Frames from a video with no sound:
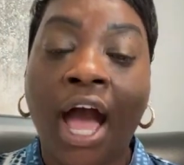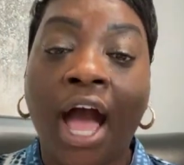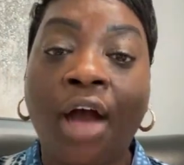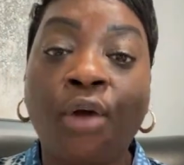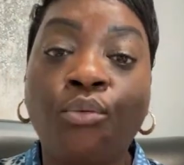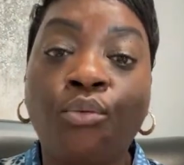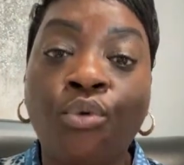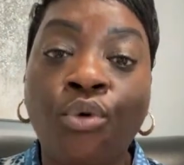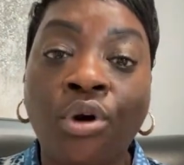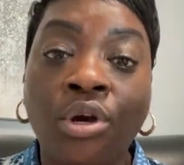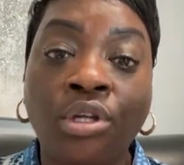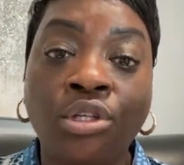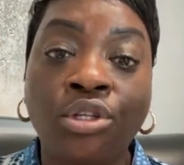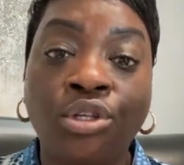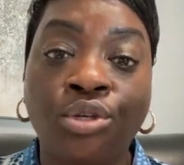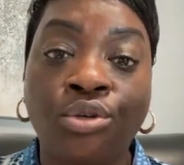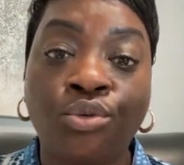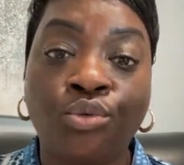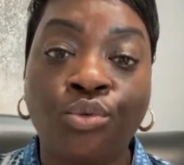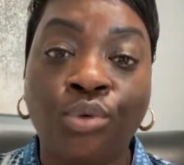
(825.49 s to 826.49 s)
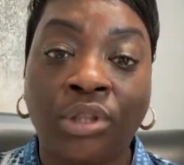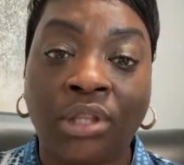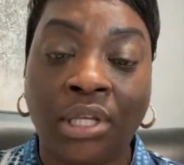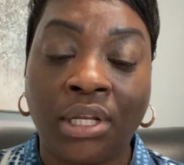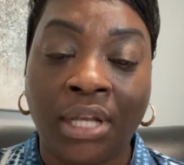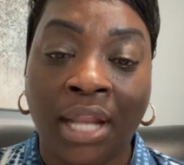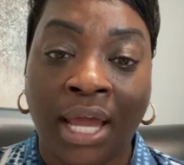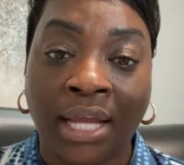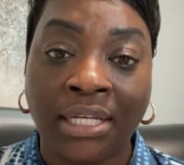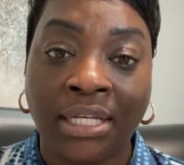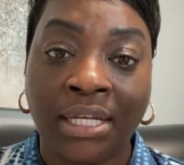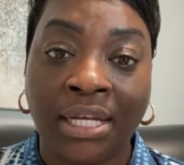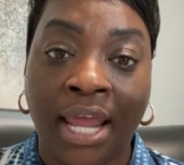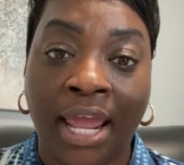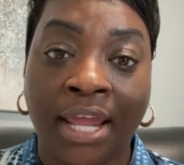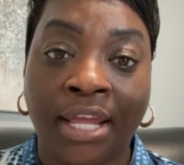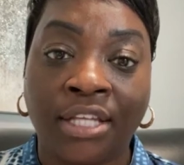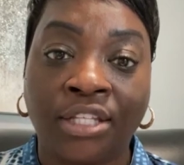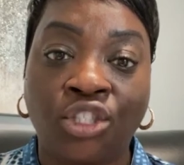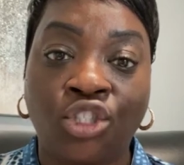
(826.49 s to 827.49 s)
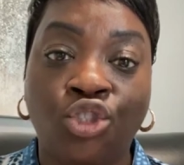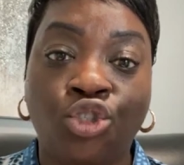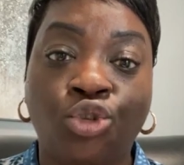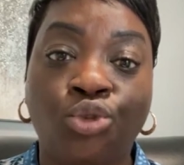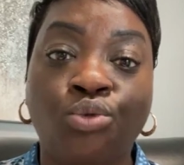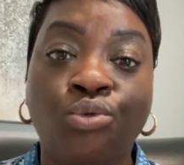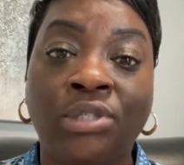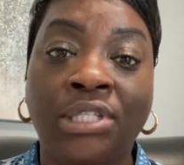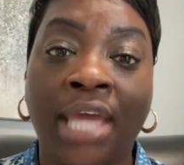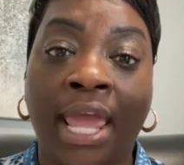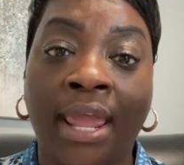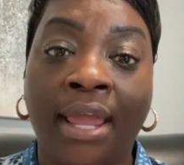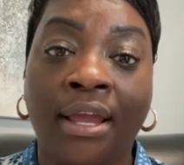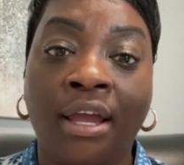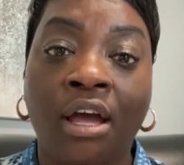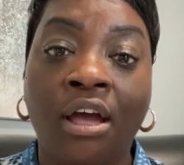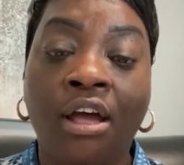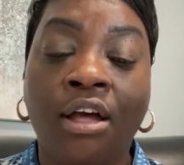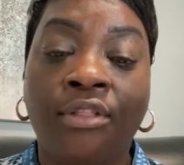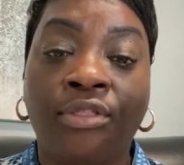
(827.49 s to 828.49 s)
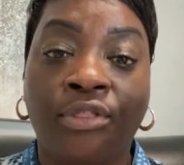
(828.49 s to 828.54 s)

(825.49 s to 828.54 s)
I want you within 90 days to take